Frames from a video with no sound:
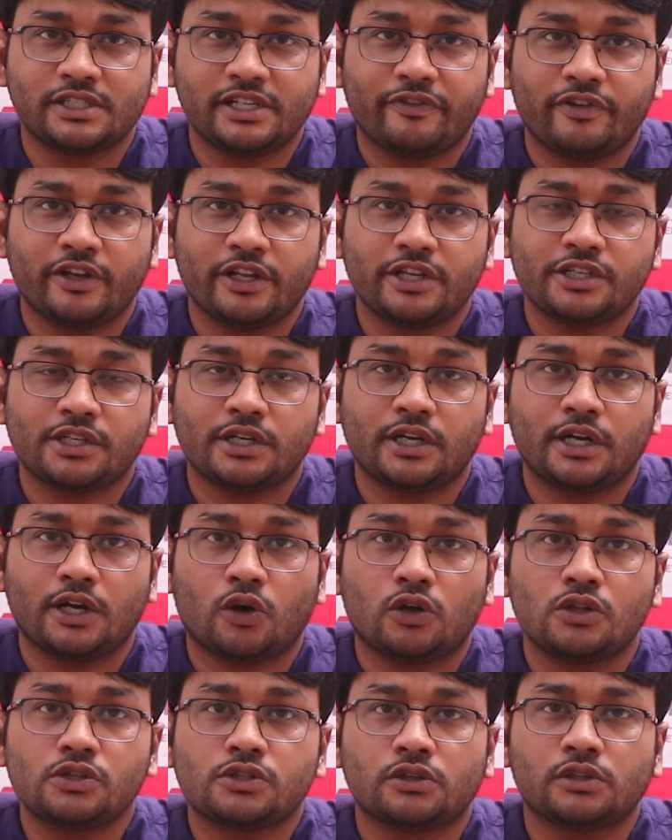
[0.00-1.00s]
definition and
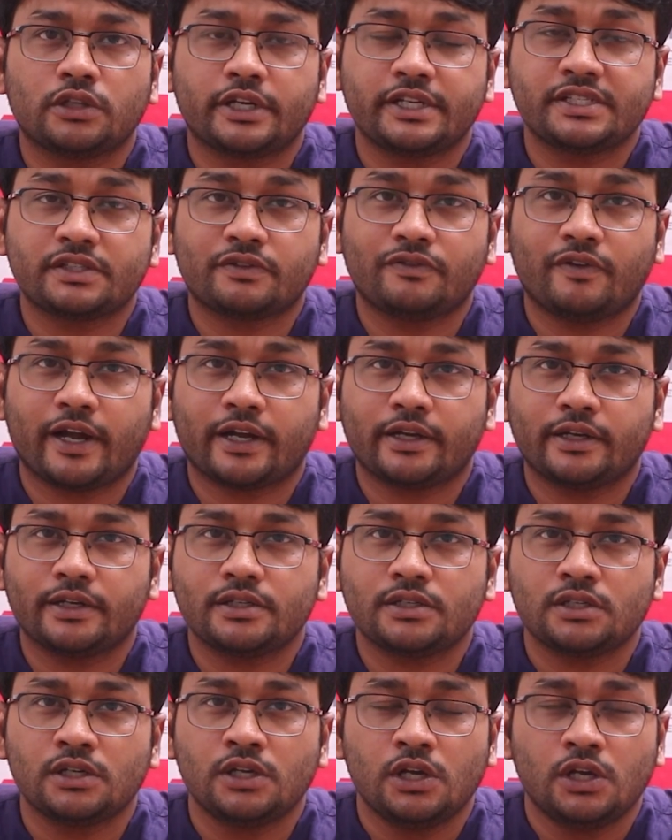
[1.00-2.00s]
also the risk
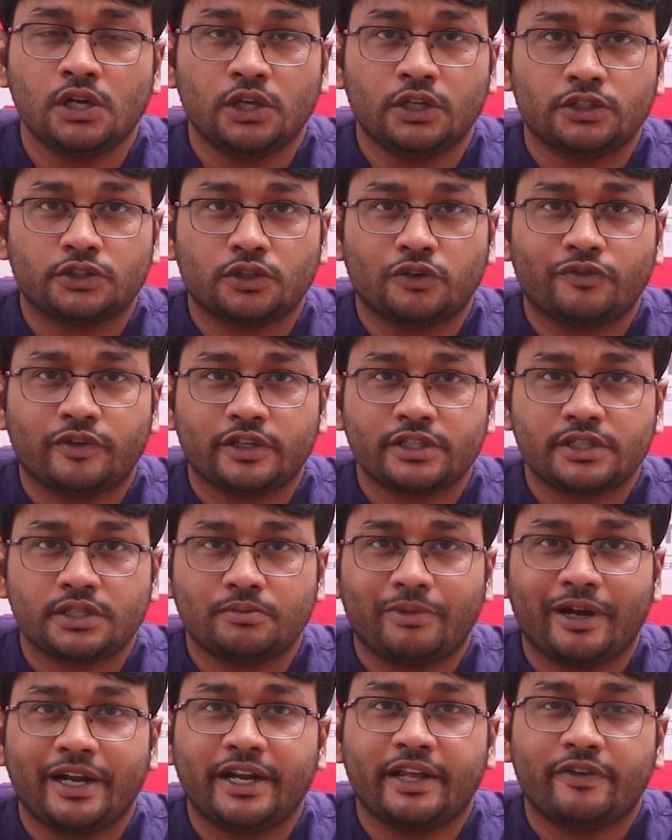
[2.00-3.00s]
factors. So first,
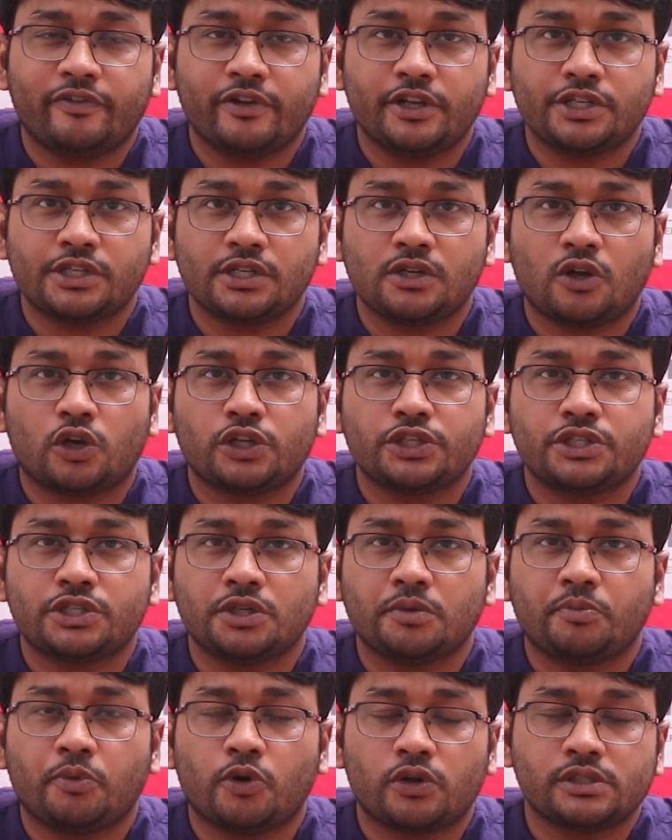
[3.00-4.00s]
by definition,
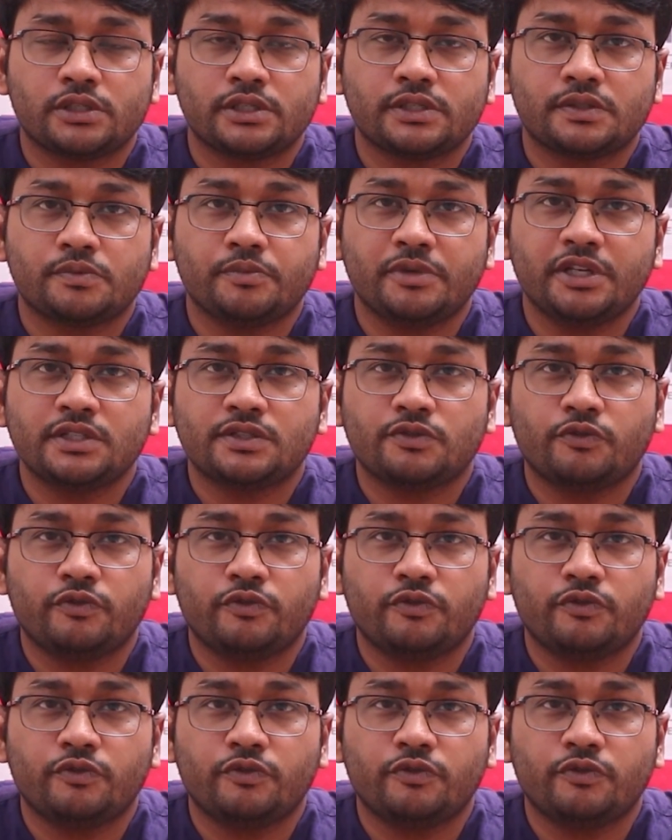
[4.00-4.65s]
osteoporosis means